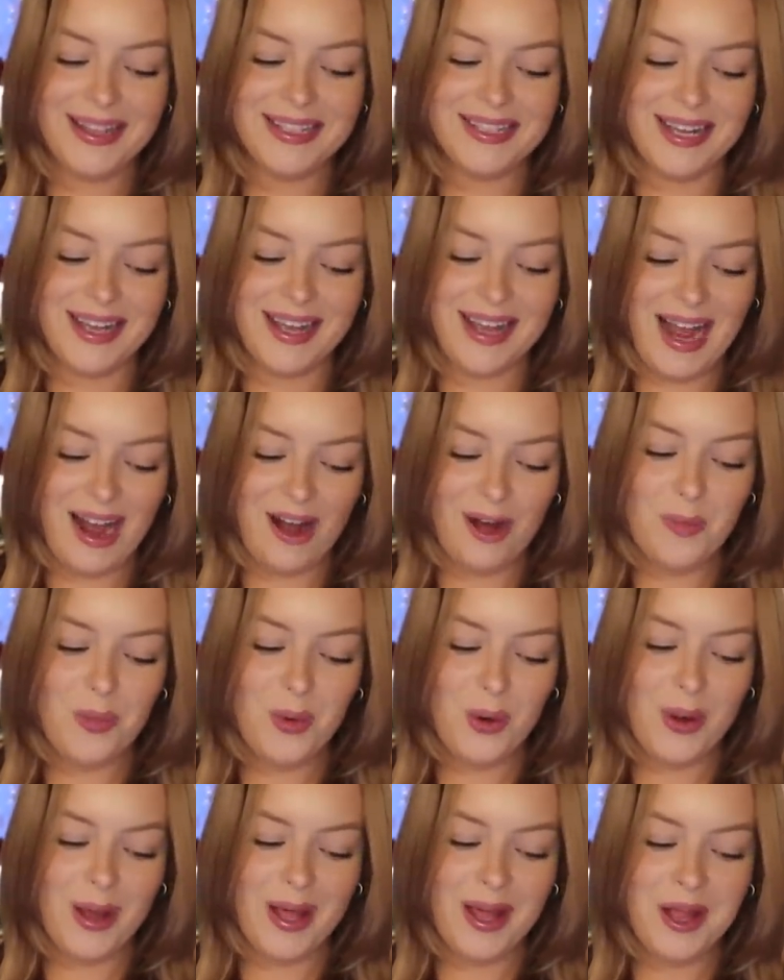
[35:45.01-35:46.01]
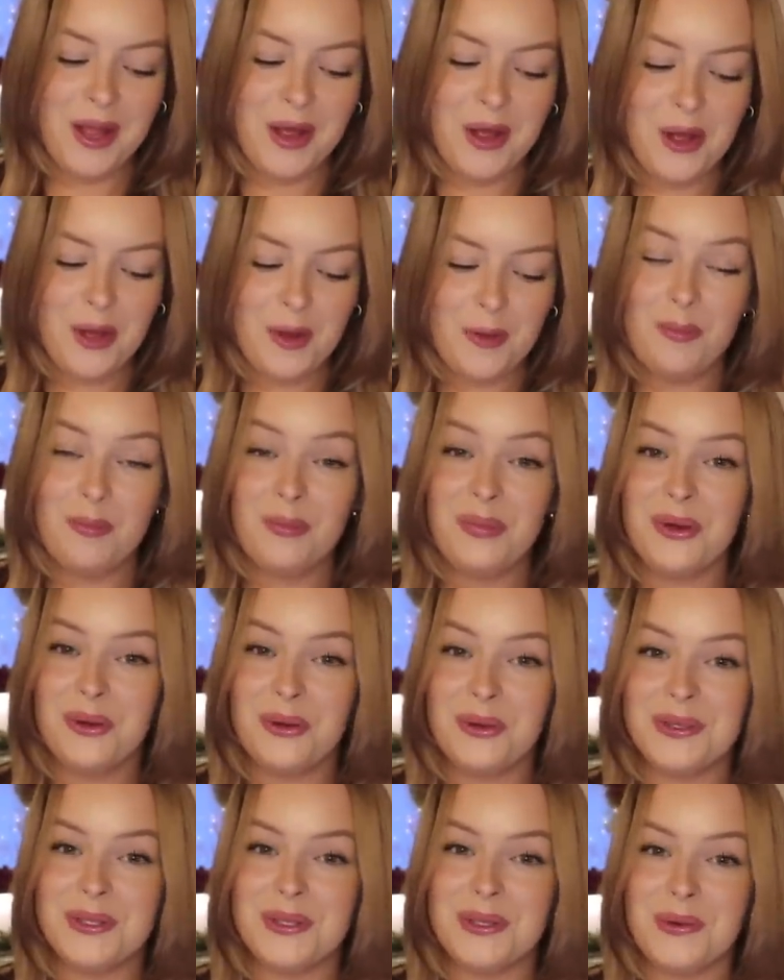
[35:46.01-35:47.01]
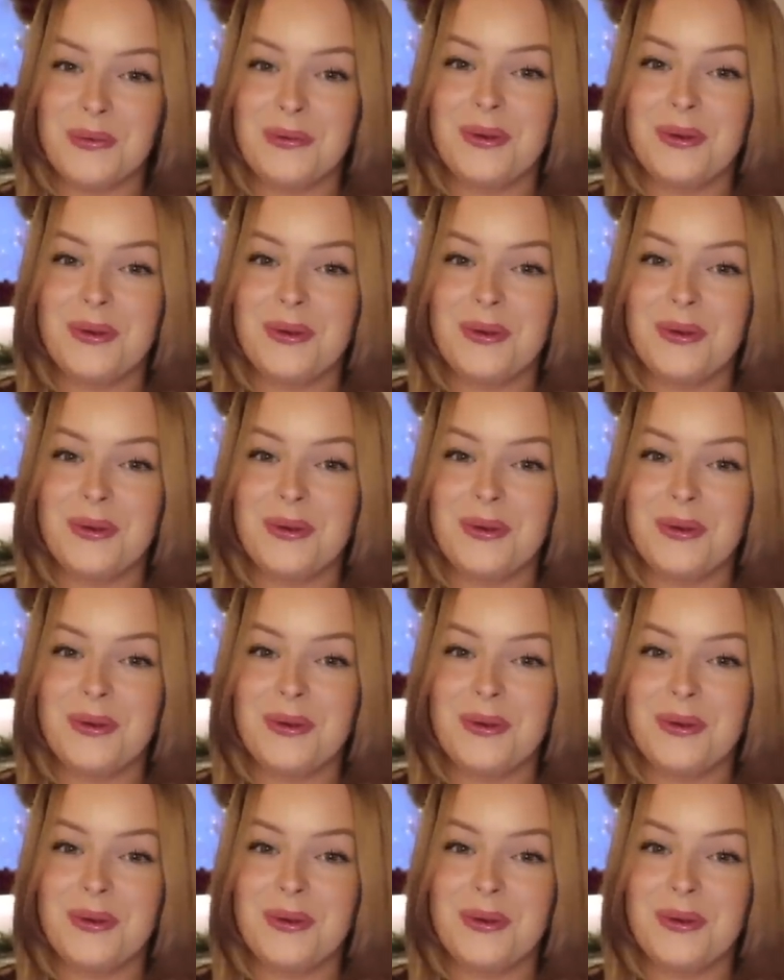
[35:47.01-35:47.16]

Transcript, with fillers: It's a cowboy boot